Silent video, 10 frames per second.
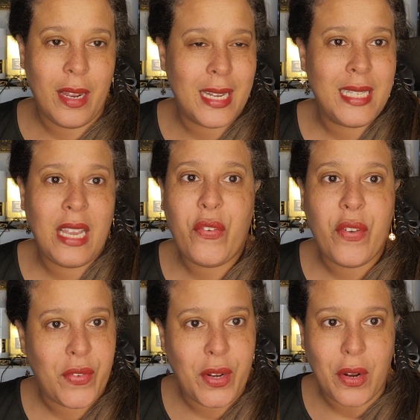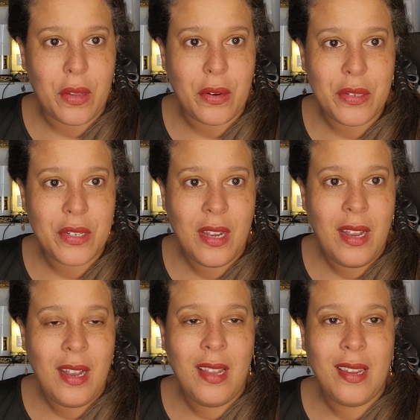and I save $50
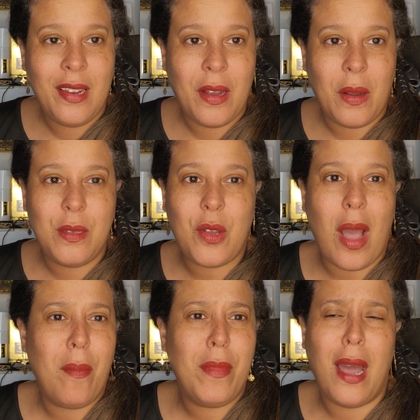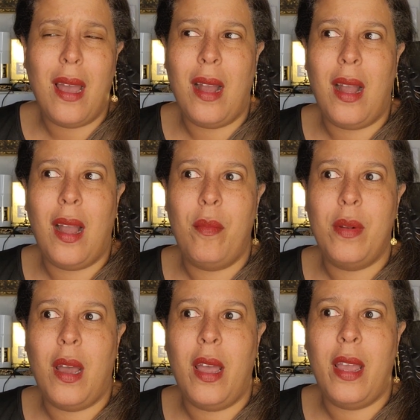you know so i'm not i'm
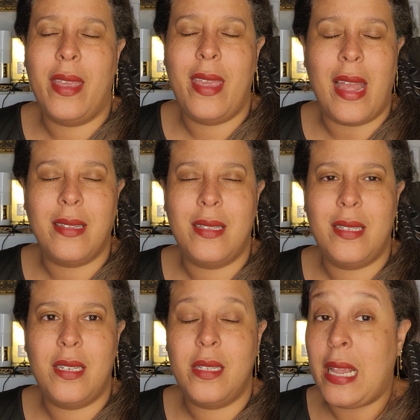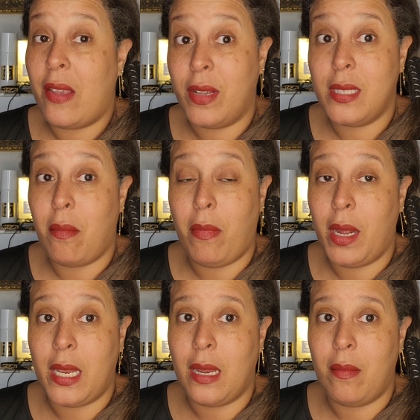not against saving some
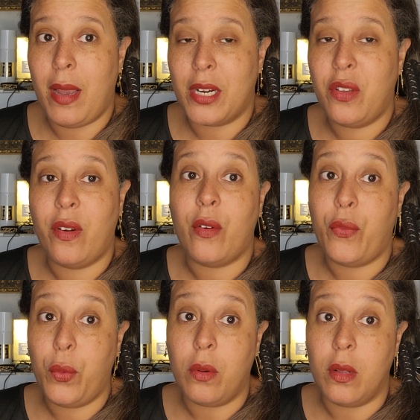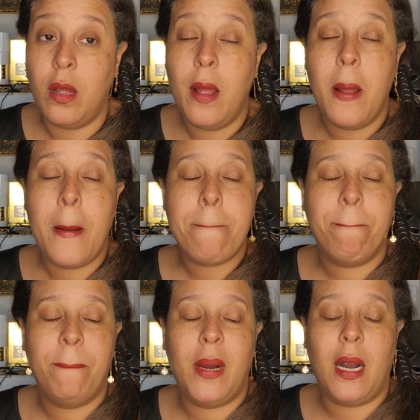money i'm actually very frugal
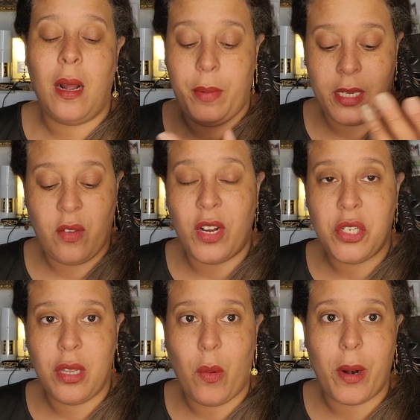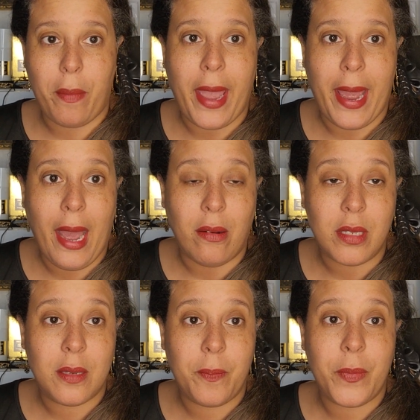um, because eventually I want to buy a
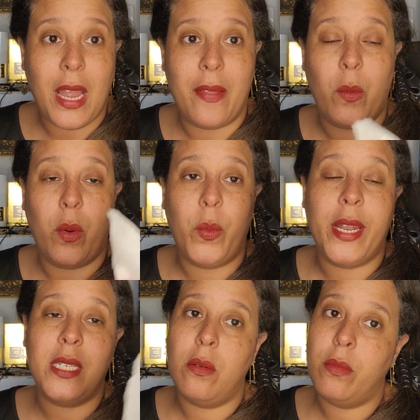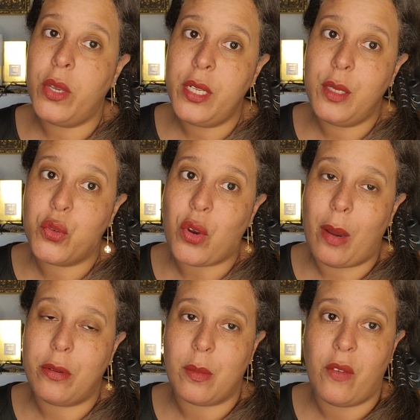house. And then when we get to a million
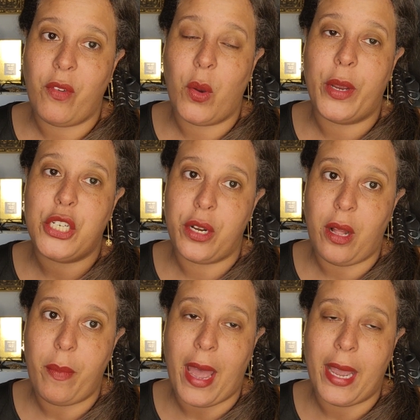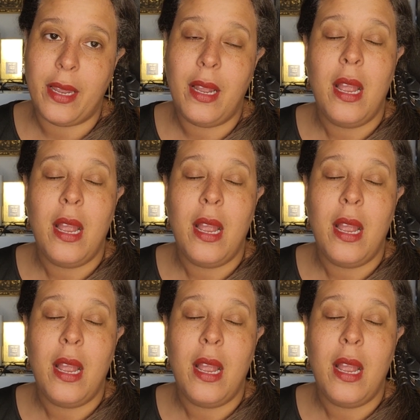subscribers, I'm giving away a Chanel bag.